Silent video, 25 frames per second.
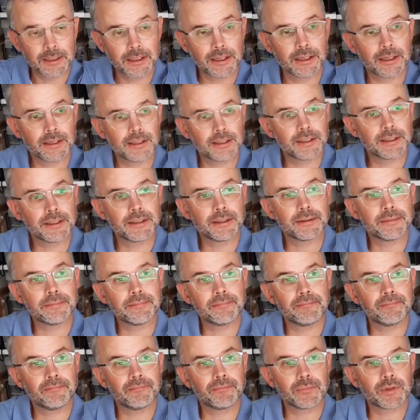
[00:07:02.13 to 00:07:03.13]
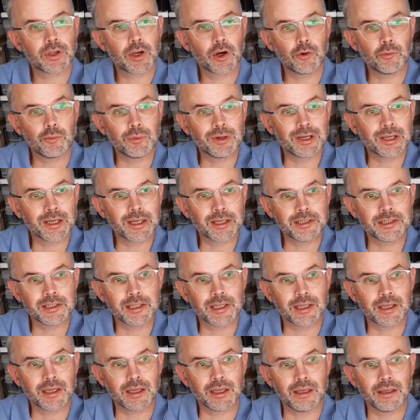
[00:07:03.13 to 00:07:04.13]

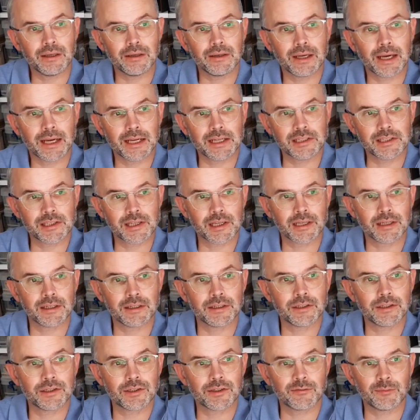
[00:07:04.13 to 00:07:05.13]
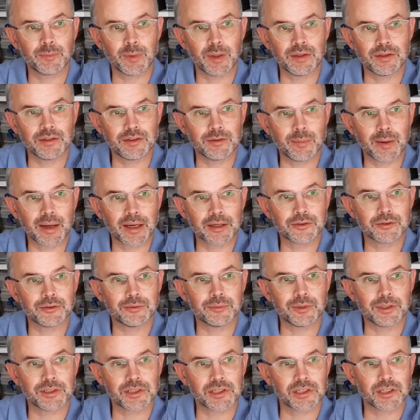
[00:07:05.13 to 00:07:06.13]
culminating in Hastings. I've been to battle
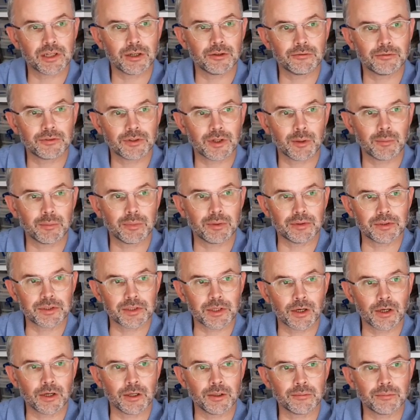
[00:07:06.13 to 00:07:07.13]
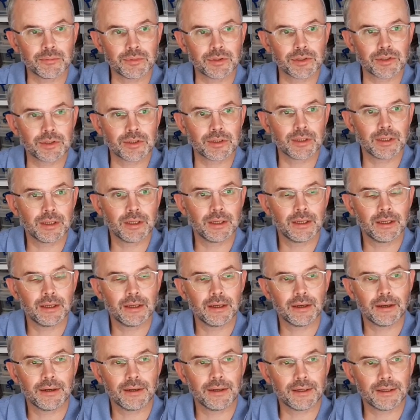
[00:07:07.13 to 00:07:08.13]
myself a couple of times.
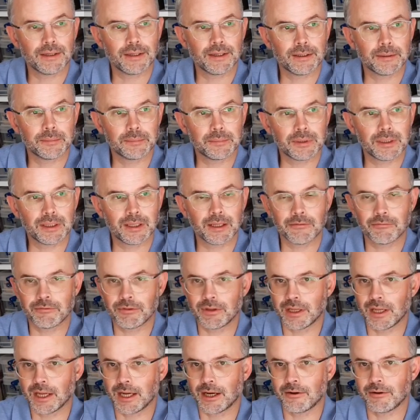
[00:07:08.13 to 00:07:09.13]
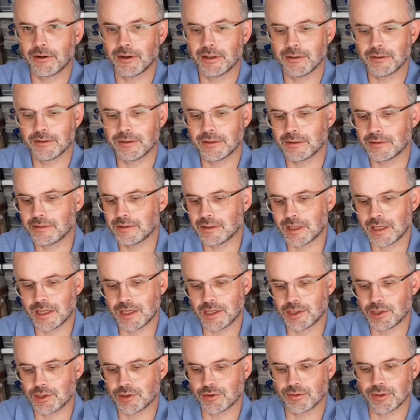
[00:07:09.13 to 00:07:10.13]
Love the area, the
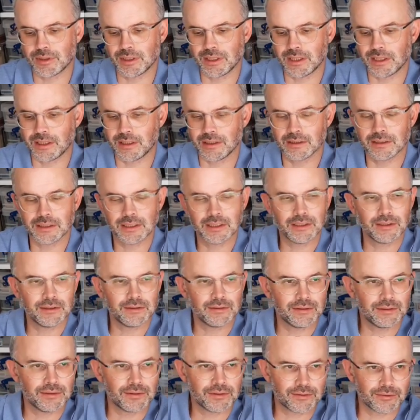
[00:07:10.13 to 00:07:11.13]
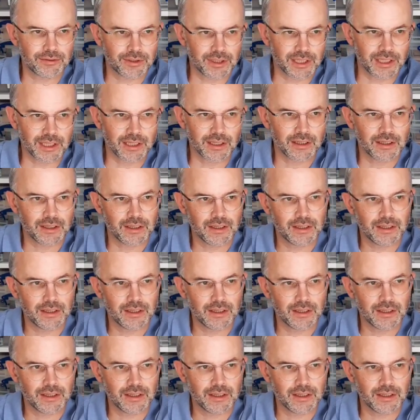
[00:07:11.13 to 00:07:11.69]
history, the three